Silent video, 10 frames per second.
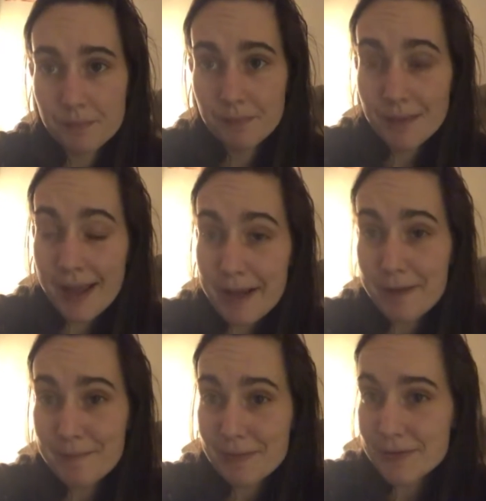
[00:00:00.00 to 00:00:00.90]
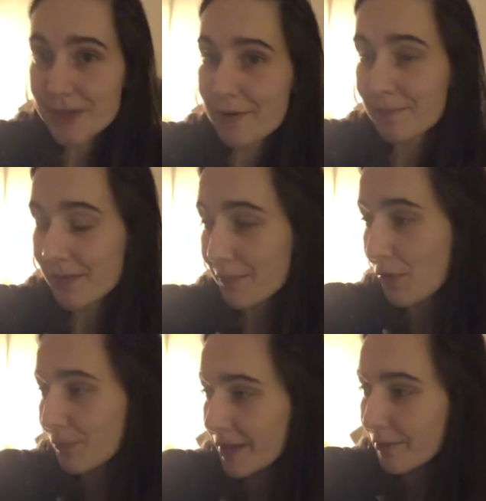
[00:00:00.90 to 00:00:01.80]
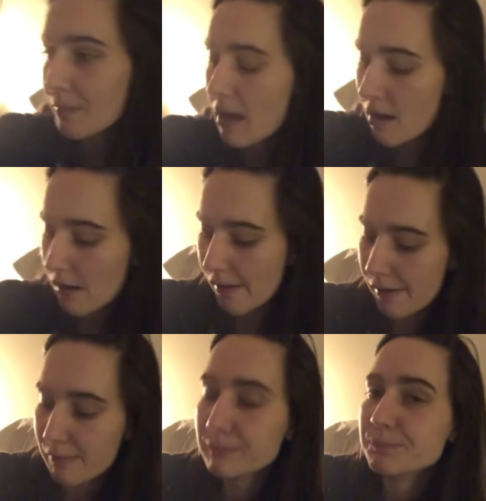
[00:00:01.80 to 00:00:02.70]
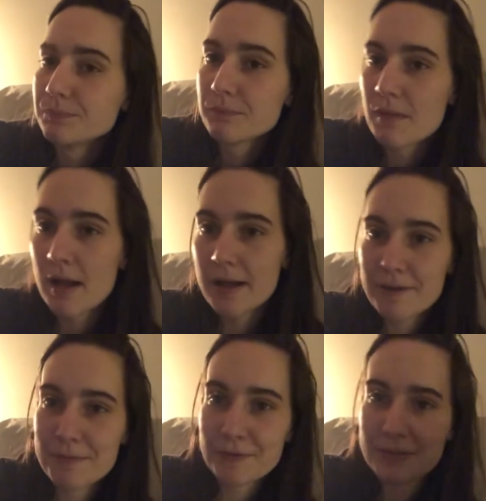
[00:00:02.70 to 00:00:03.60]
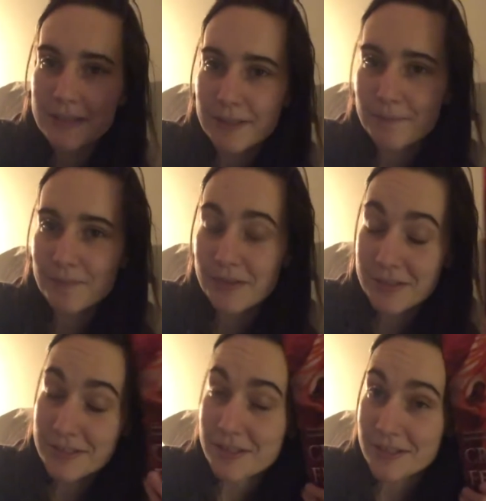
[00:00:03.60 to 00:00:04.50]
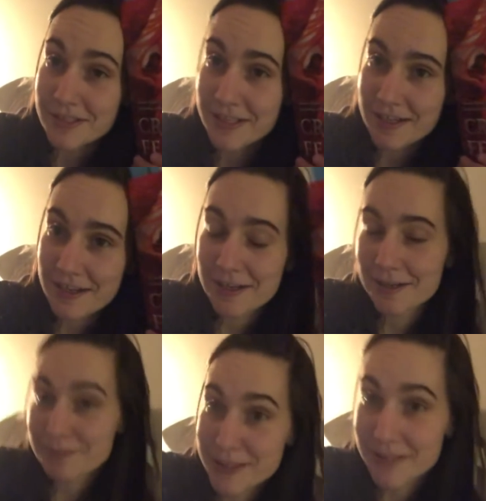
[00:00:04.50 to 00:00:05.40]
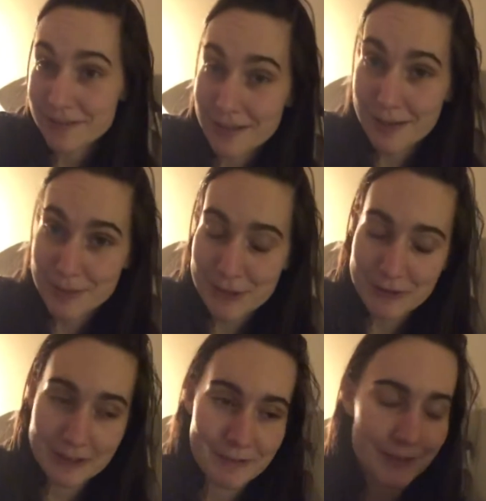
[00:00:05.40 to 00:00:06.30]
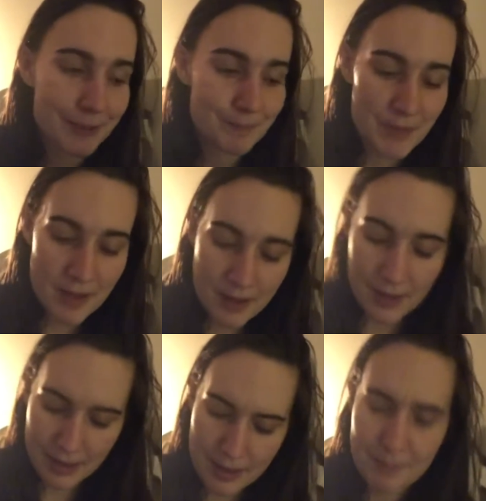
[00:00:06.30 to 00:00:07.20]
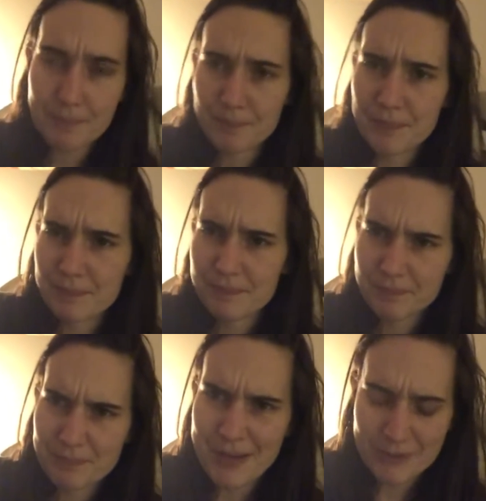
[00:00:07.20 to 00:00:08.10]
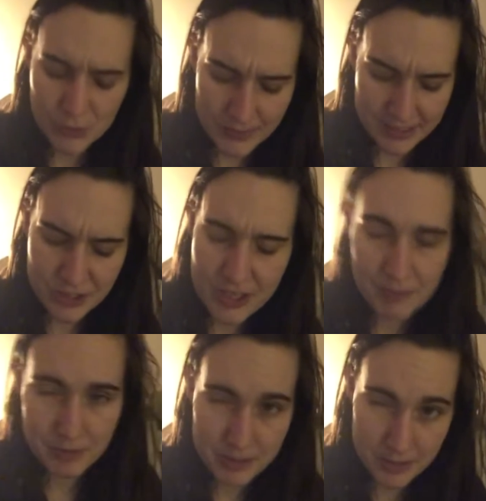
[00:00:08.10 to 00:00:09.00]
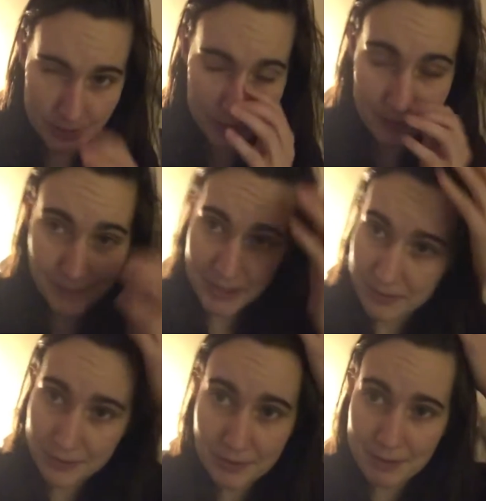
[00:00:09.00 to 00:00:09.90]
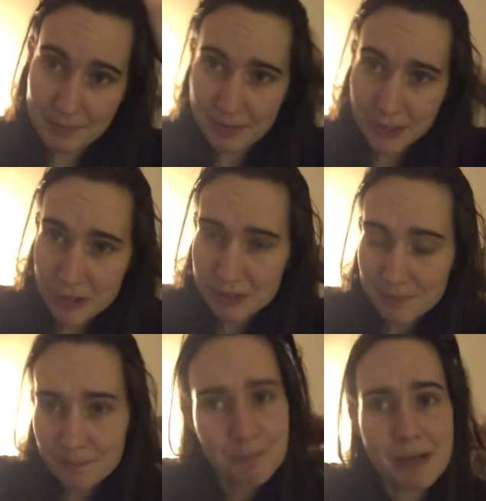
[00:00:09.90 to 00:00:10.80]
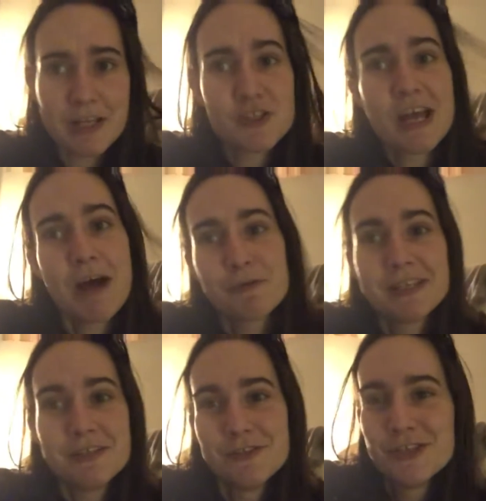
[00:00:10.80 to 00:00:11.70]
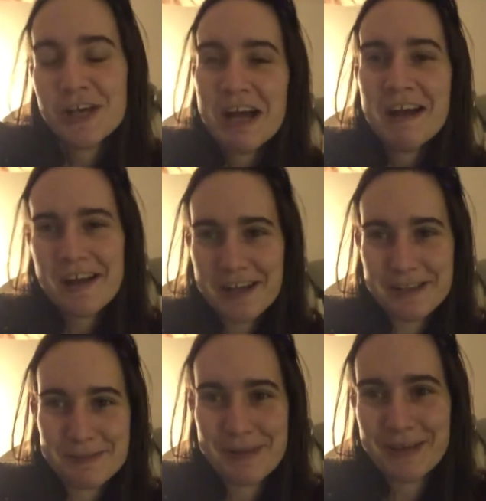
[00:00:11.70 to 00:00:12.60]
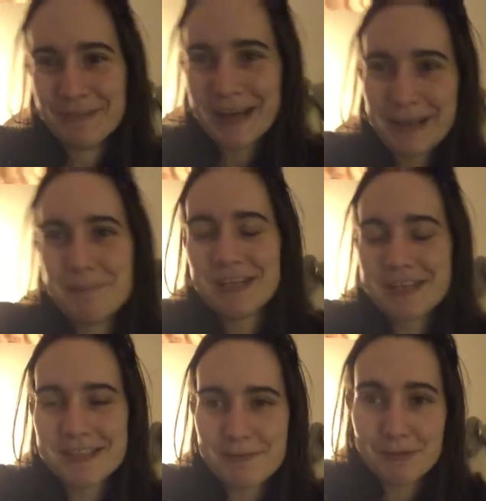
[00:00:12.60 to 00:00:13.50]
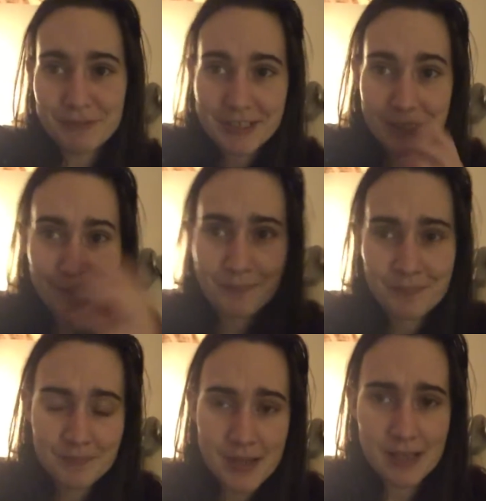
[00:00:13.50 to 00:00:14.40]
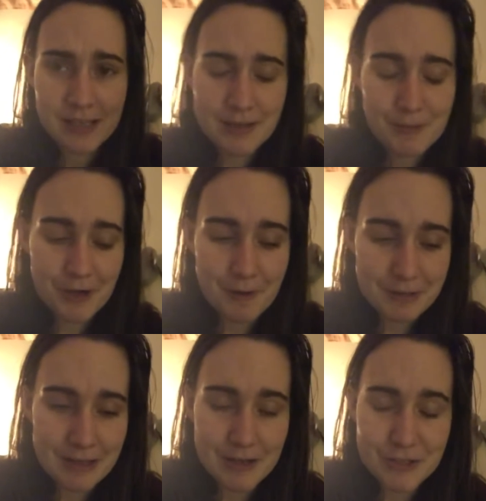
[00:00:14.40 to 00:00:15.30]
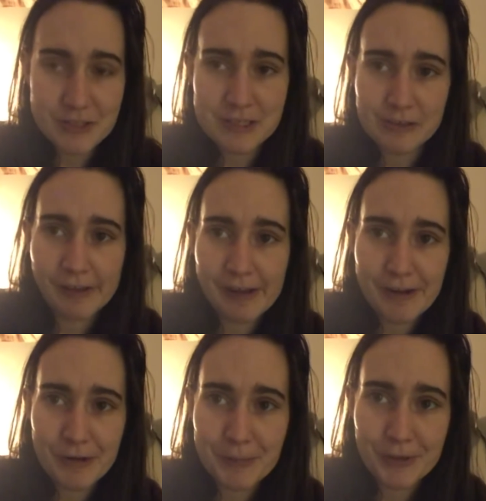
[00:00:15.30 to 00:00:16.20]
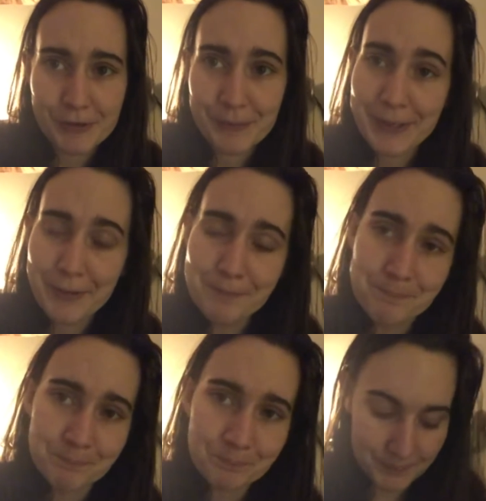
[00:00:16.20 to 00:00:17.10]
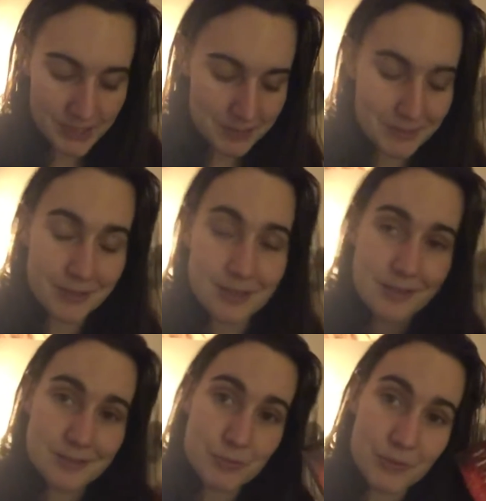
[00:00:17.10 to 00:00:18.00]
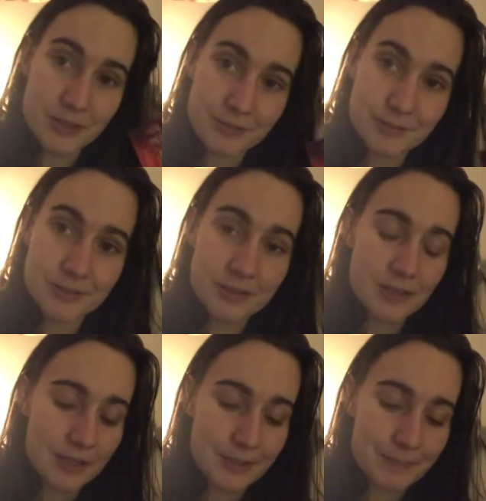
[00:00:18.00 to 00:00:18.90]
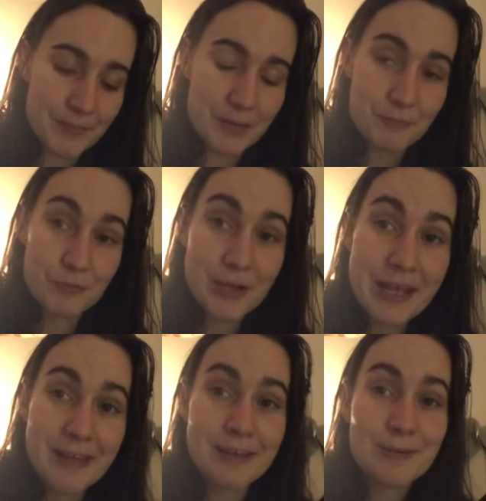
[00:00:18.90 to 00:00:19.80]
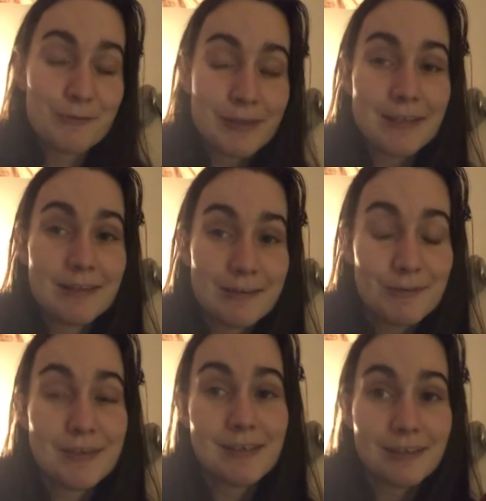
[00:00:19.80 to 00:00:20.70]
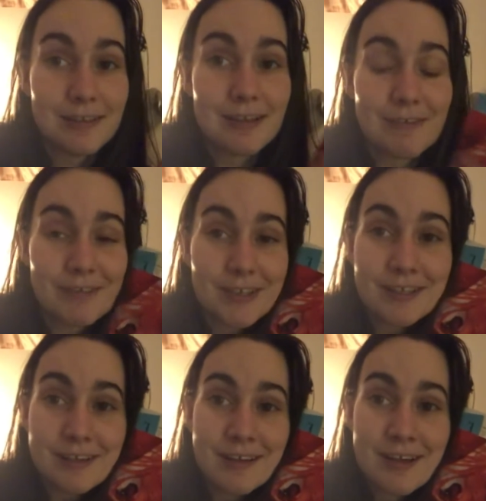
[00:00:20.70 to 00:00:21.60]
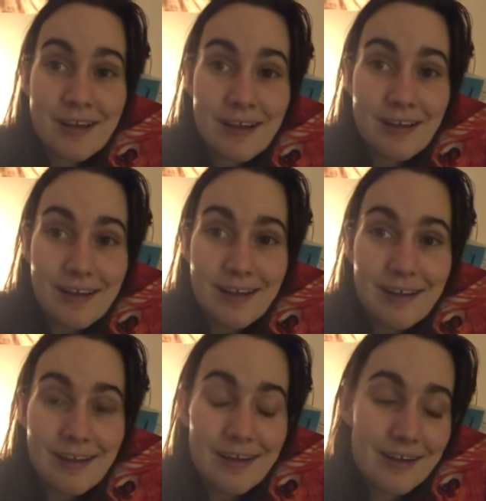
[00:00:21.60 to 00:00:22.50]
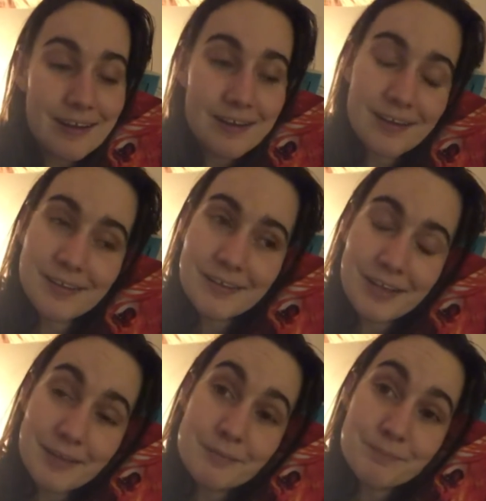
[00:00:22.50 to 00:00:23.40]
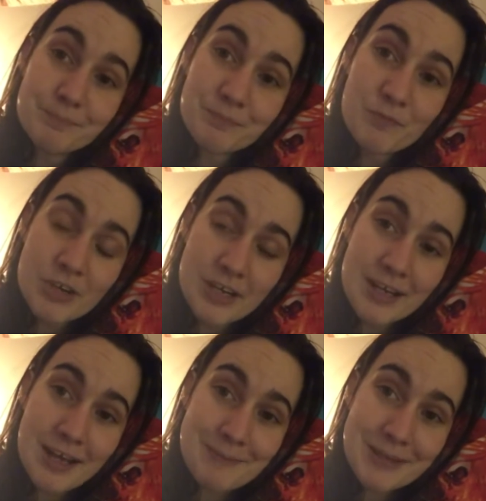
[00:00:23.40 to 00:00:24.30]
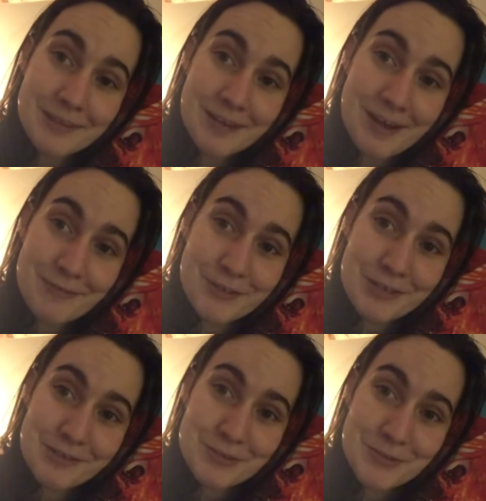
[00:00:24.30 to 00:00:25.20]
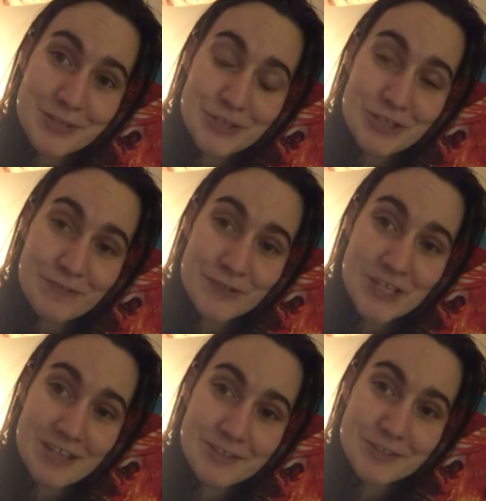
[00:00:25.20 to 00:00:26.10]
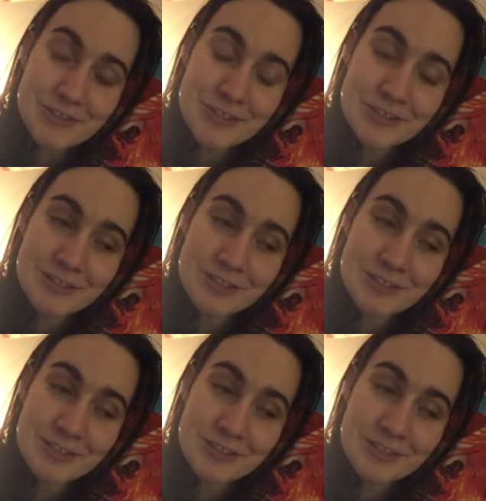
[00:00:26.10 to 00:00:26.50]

Hey, so I'm home now. I have been reading this all day and I am still absolutely loving it. I'm about 20 chapters into it. I don't know how much page countage has been read because I've been reading an ebook / listening to the audiobook on the way home. This book is wonderful. I'm really loving it. And I am very happy that I have done this Read the Shelf challenge.